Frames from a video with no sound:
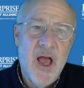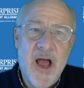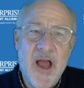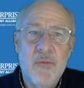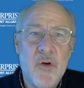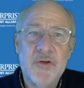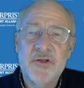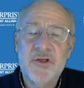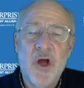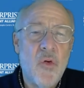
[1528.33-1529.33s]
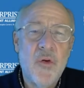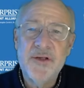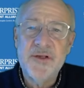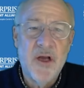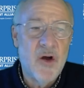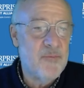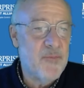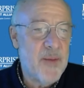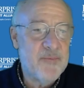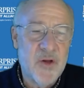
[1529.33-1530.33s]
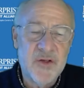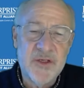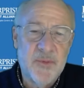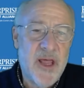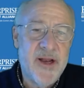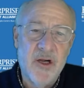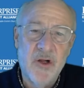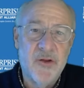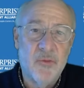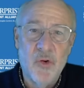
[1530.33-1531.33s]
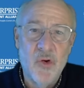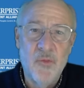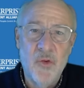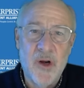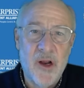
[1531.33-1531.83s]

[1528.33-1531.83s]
I almost always know, up oh, there's a millennial in the room